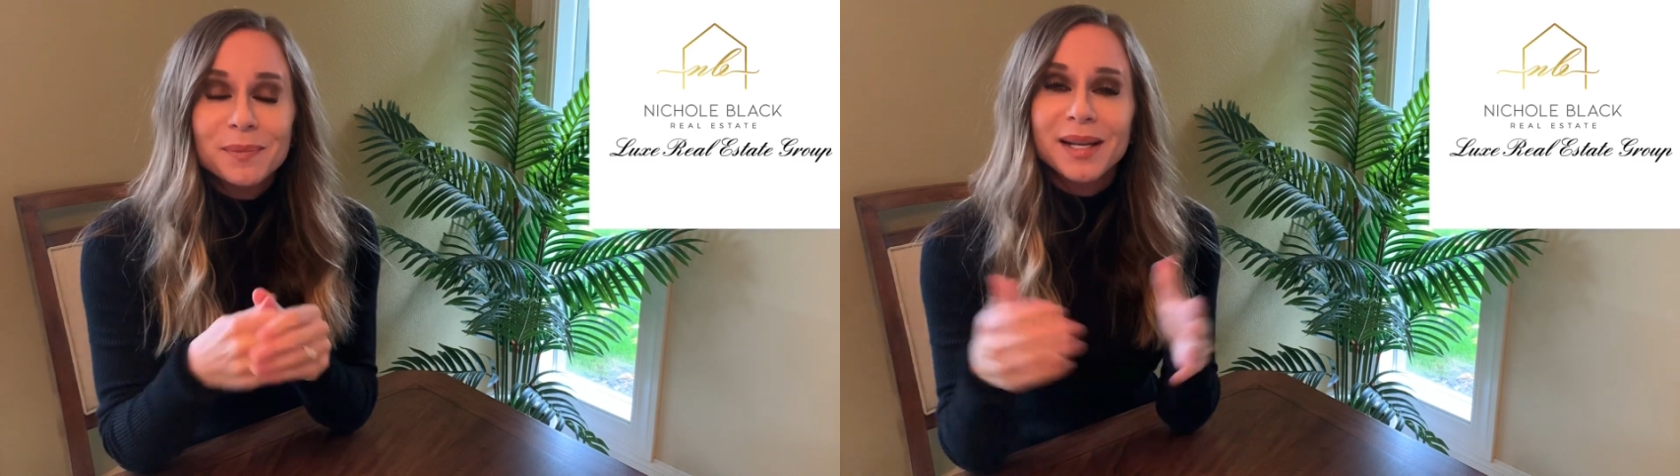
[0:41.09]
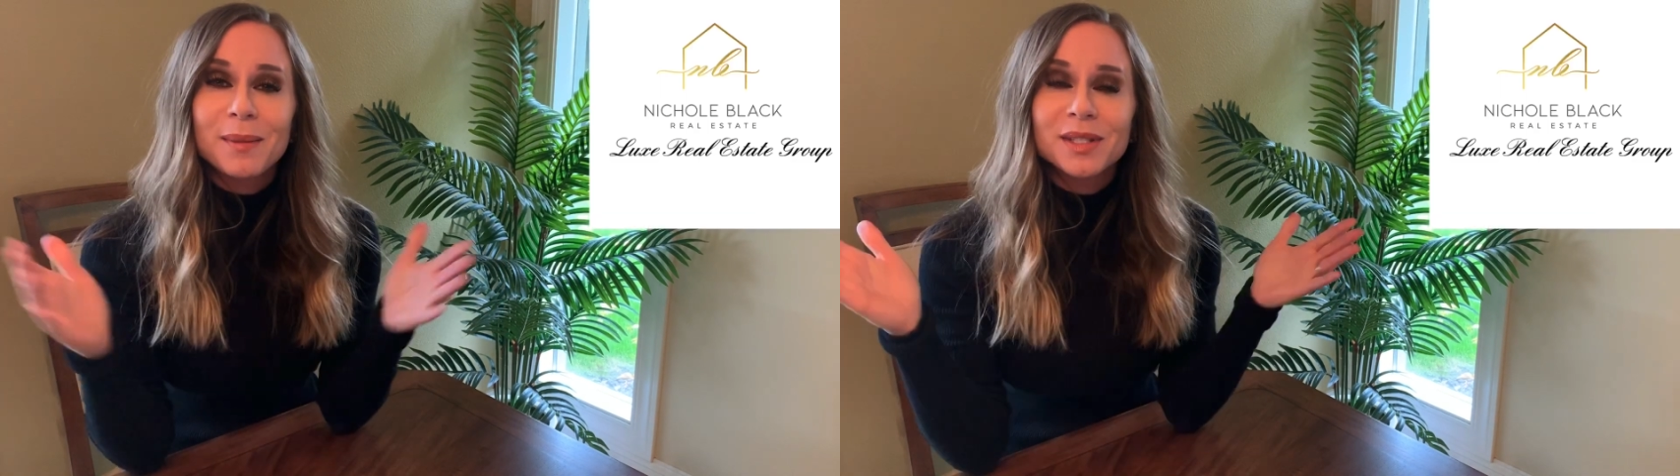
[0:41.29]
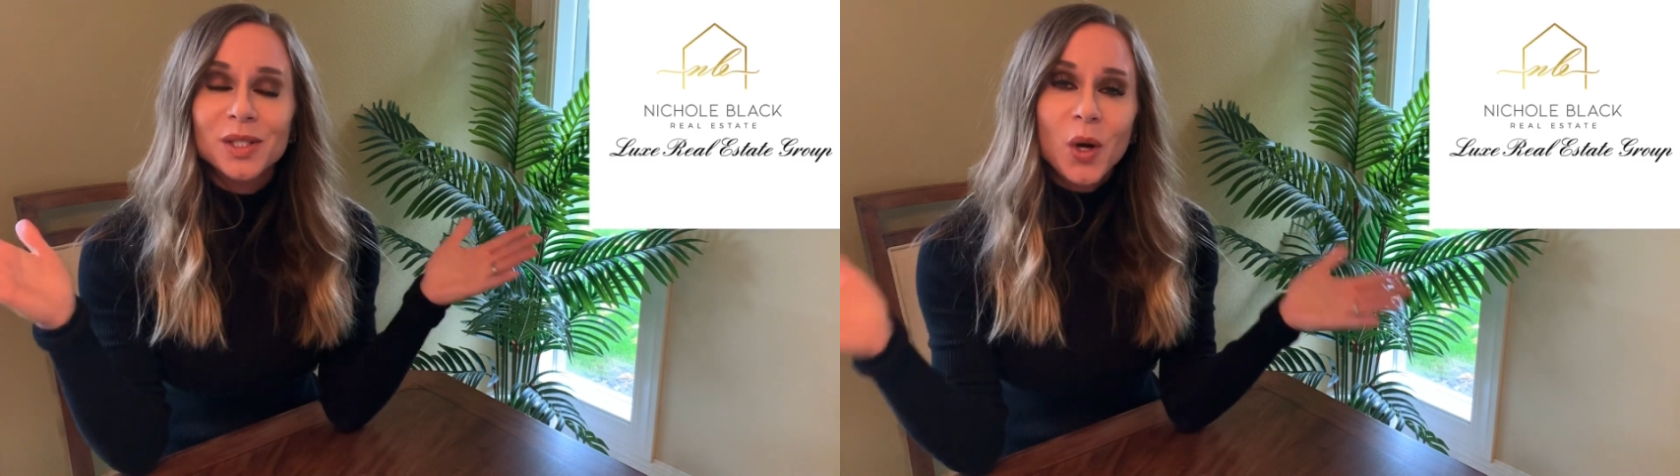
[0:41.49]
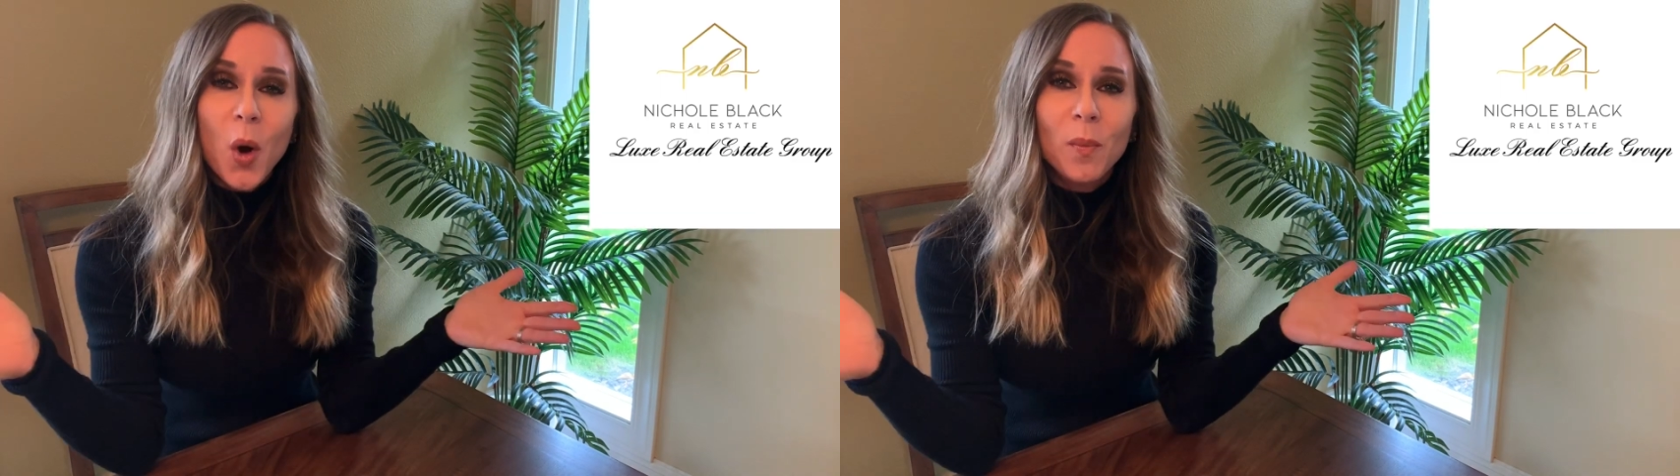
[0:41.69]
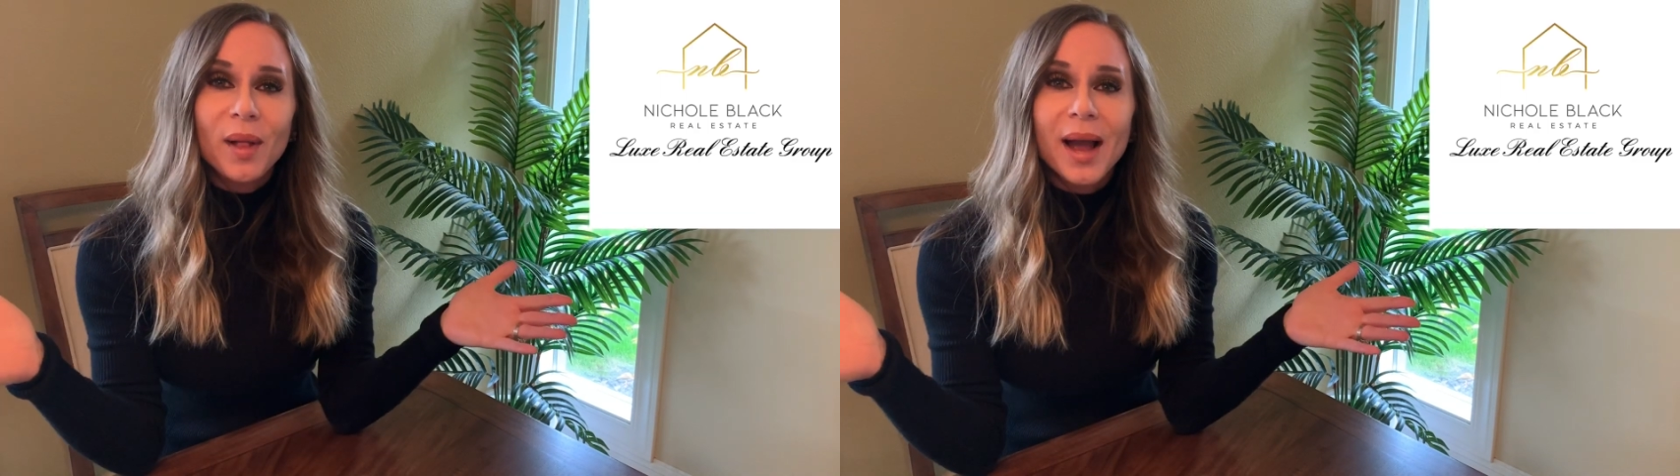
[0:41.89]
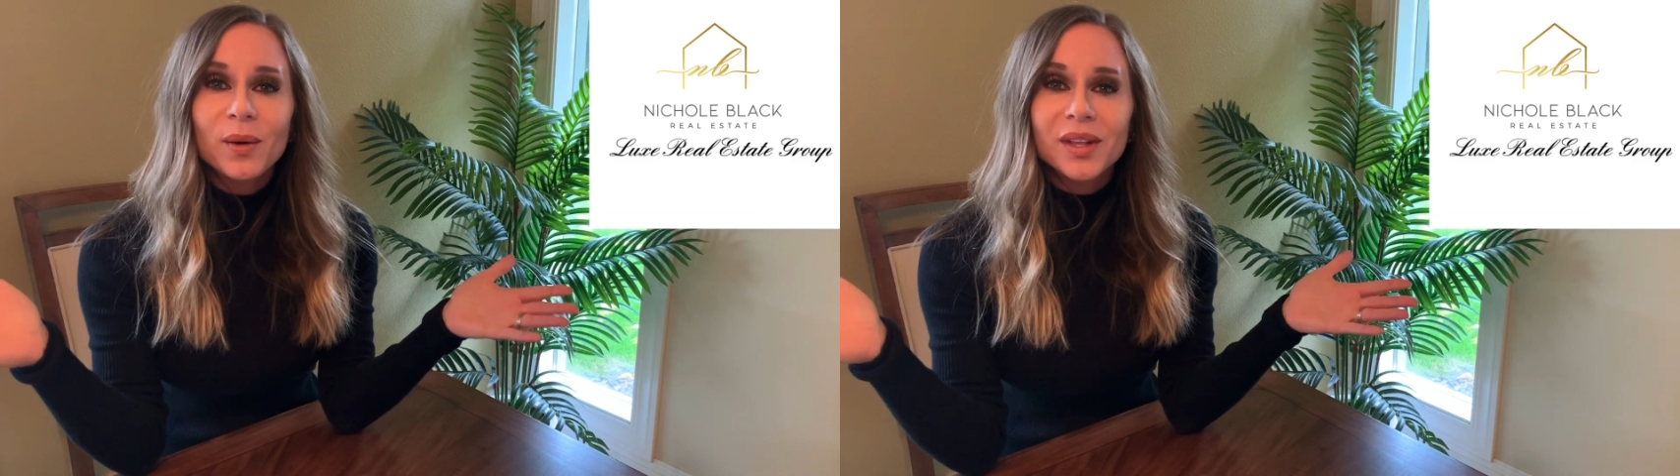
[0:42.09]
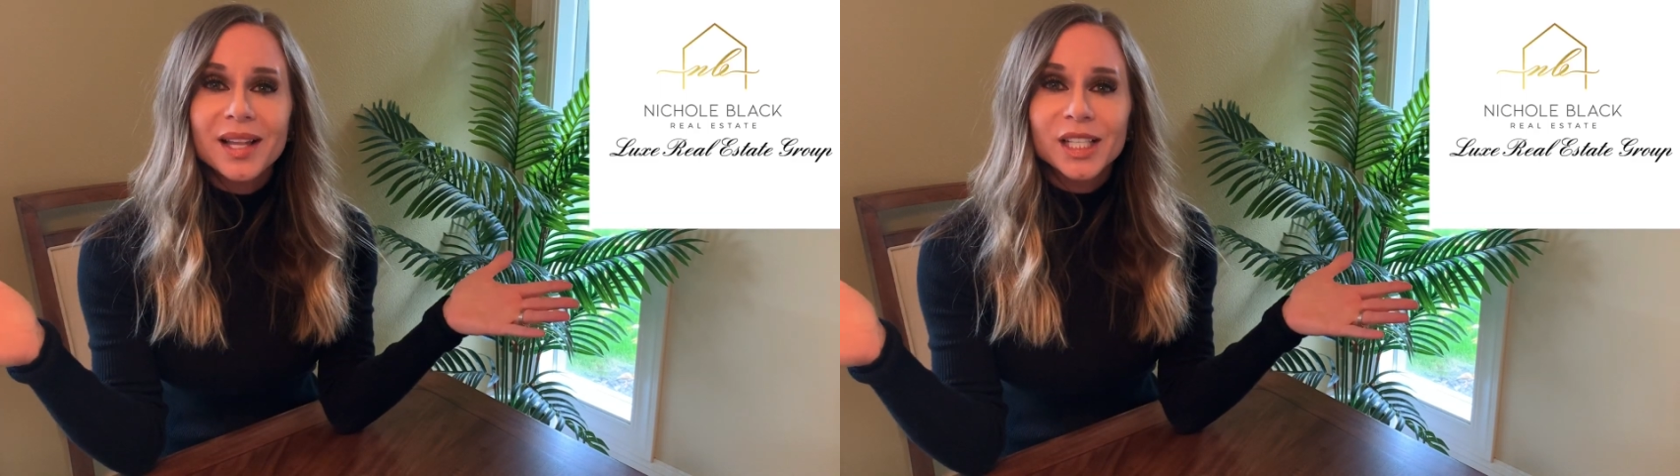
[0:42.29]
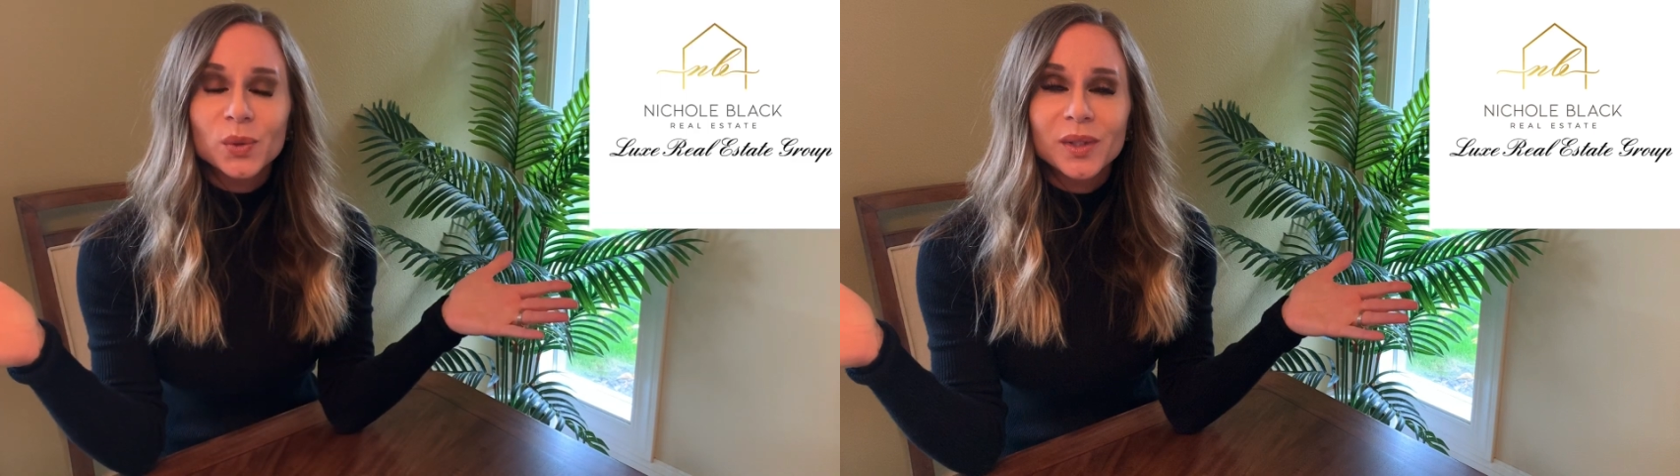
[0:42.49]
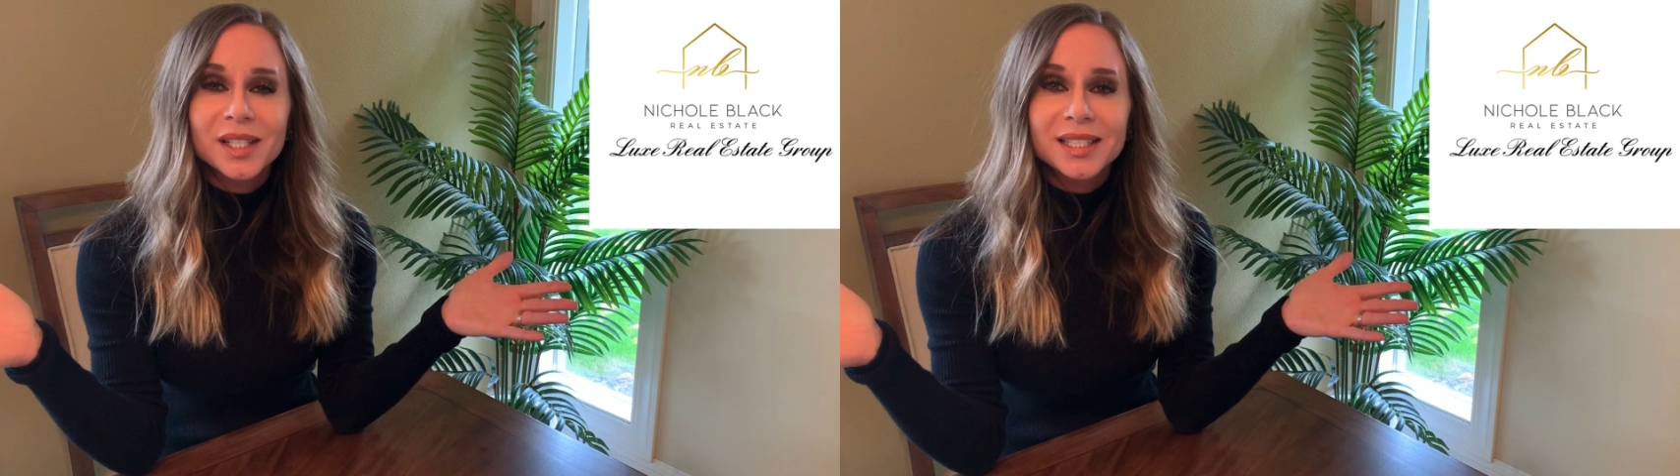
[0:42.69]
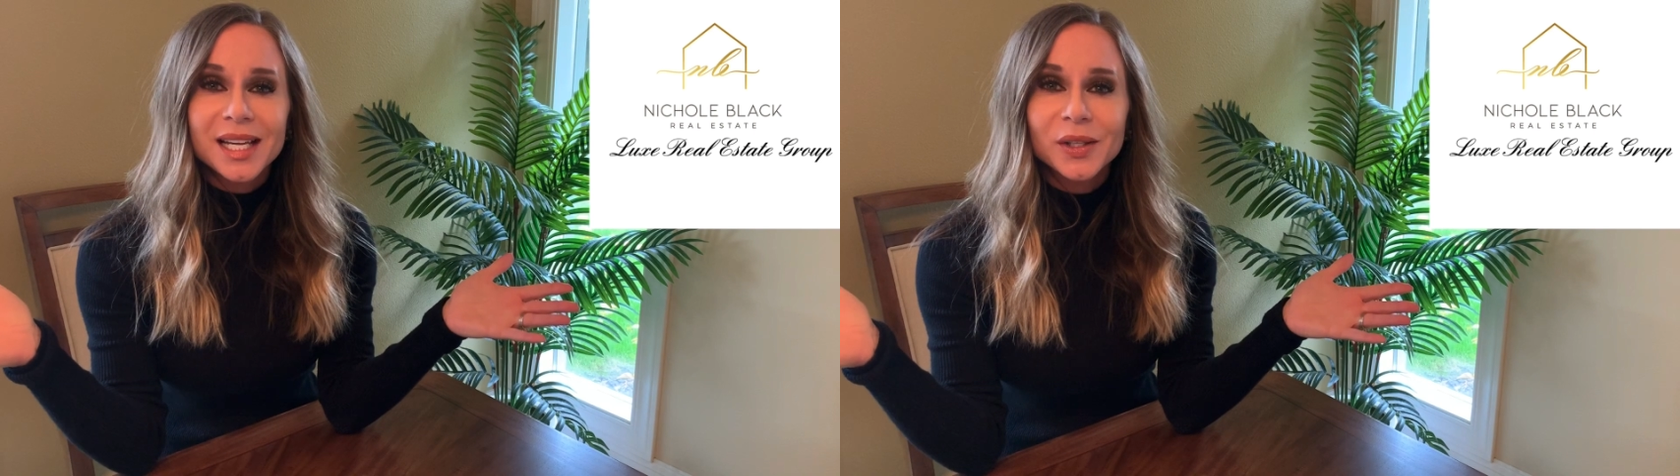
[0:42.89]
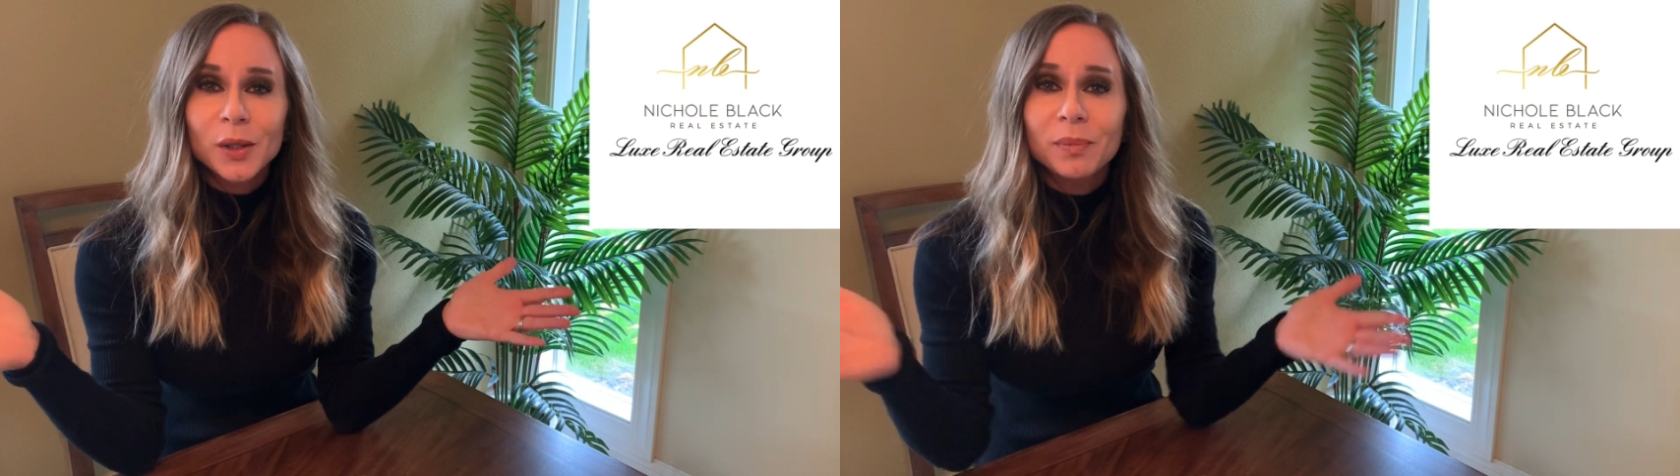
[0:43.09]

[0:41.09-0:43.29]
my name is Nicole Black with the Lux Real Estate Group,